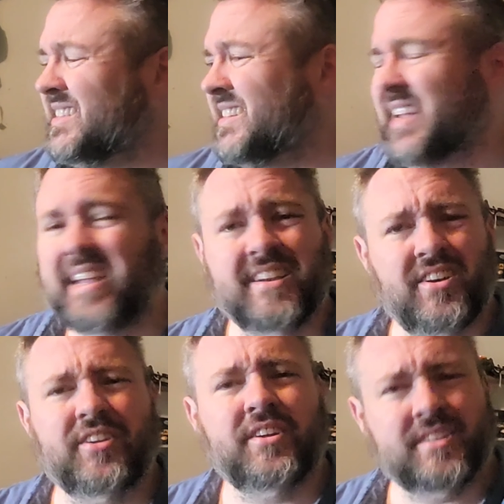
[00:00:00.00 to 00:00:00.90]
I hate
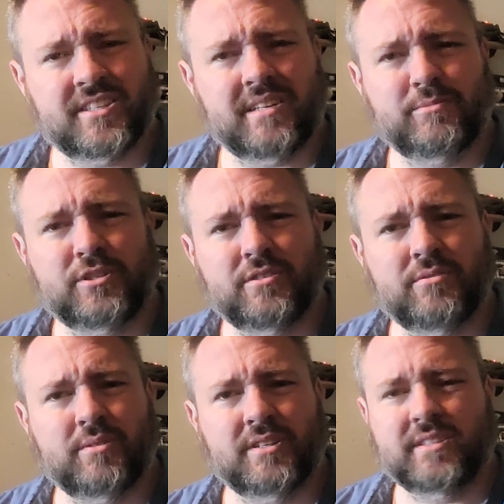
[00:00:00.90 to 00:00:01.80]
dogging on Tom shoe
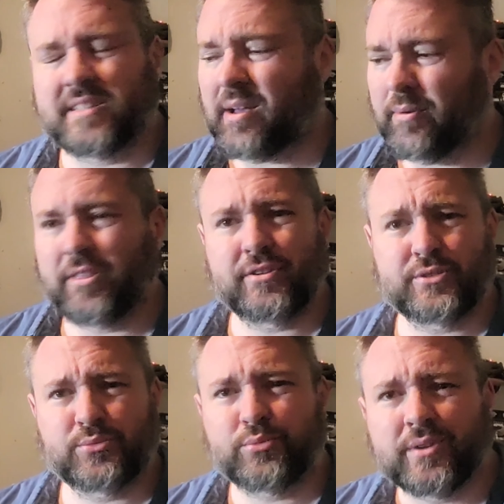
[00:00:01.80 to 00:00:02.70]
because that one
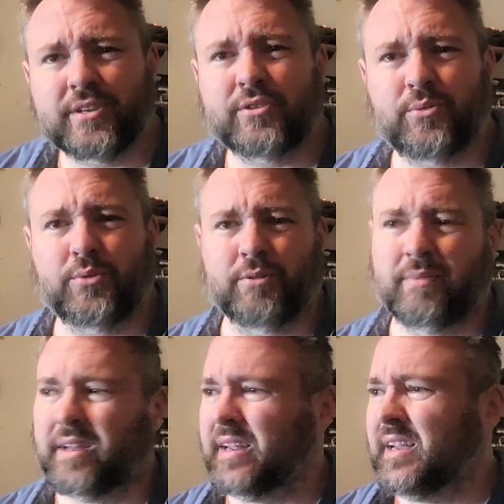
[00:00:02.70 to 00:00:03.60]
looks really cool,
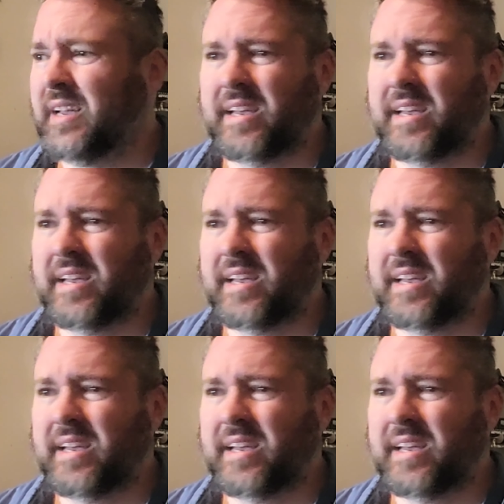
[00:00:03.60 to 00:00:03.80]
but